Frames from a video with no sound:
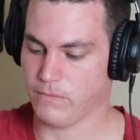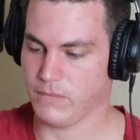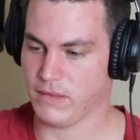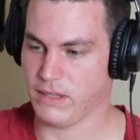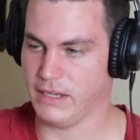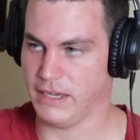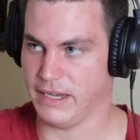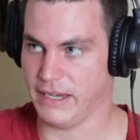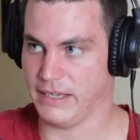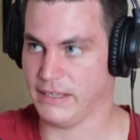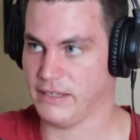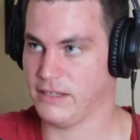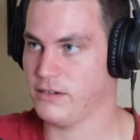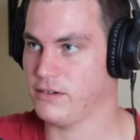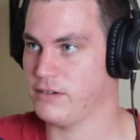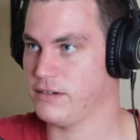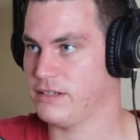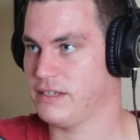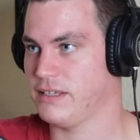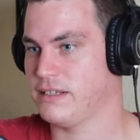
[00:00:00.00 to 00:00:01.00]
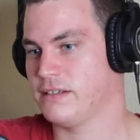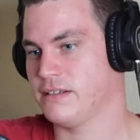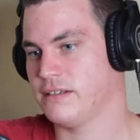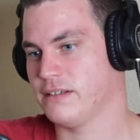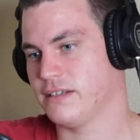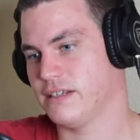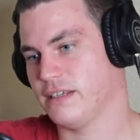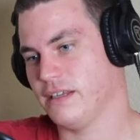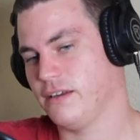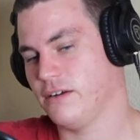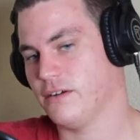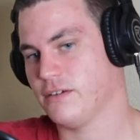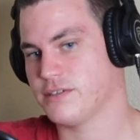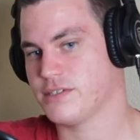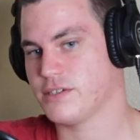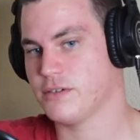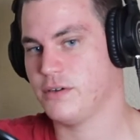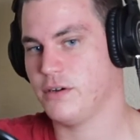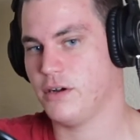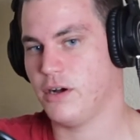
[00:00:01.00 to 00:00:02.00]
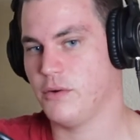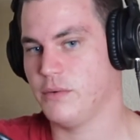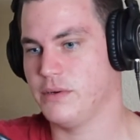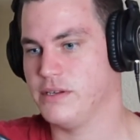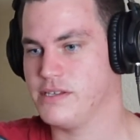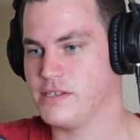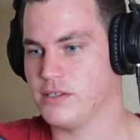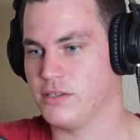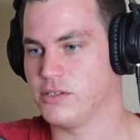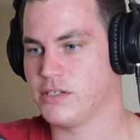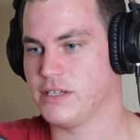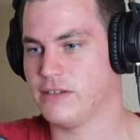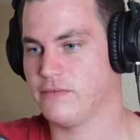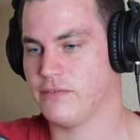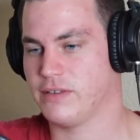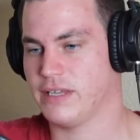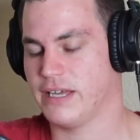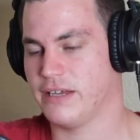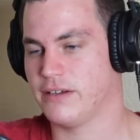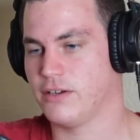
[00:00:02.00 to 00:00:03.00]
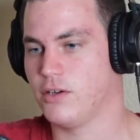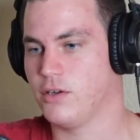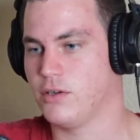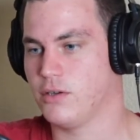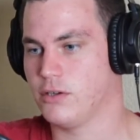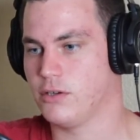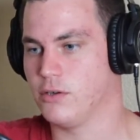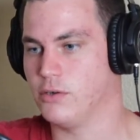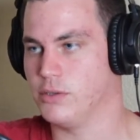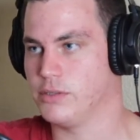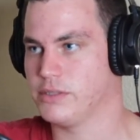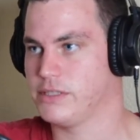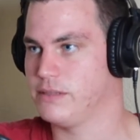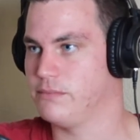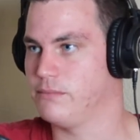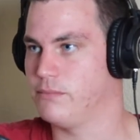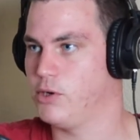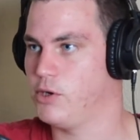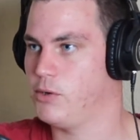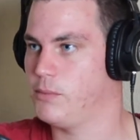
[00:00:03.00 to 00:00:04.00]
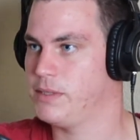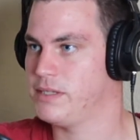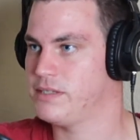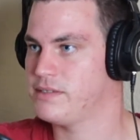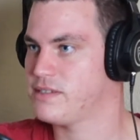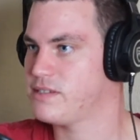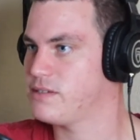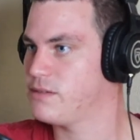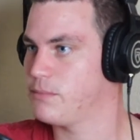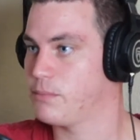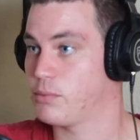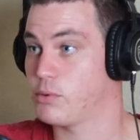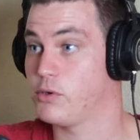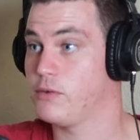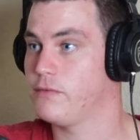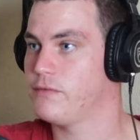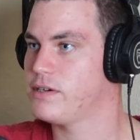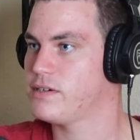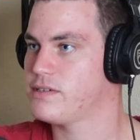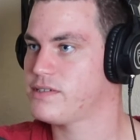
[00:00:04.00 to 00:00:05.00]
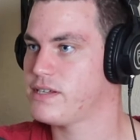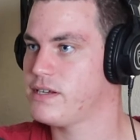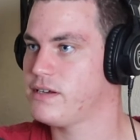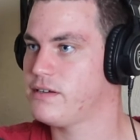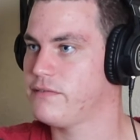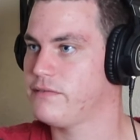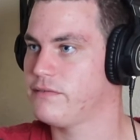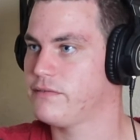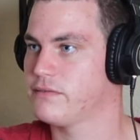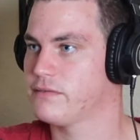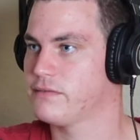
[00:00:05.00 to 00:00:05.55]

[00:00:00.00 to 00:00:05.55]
Yeah, you're also always looking for that golden moment to prove yourself.